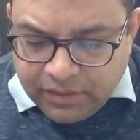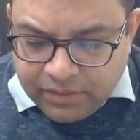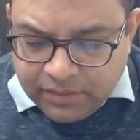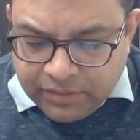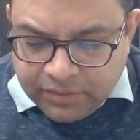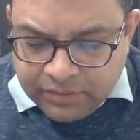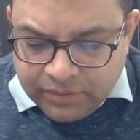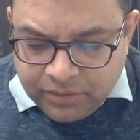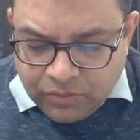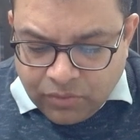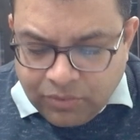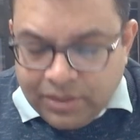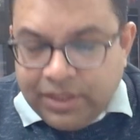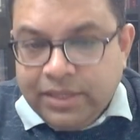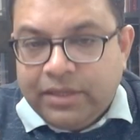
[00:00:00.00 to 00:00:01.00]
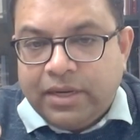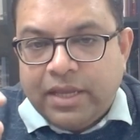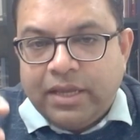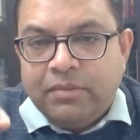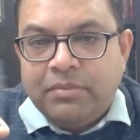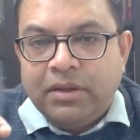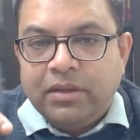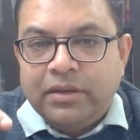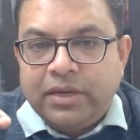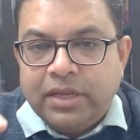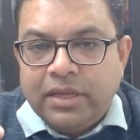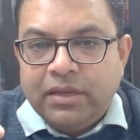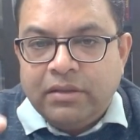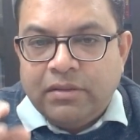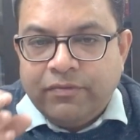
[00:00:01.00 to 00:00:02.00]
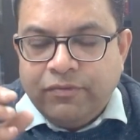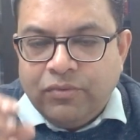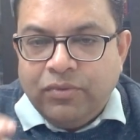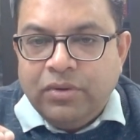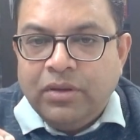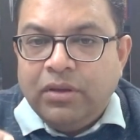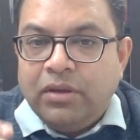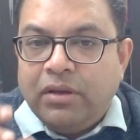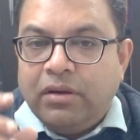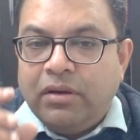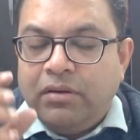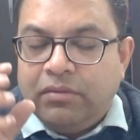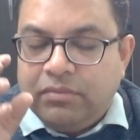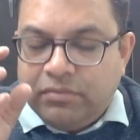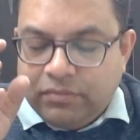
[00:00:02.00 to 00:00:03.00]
Uh, only taking taking the food uh,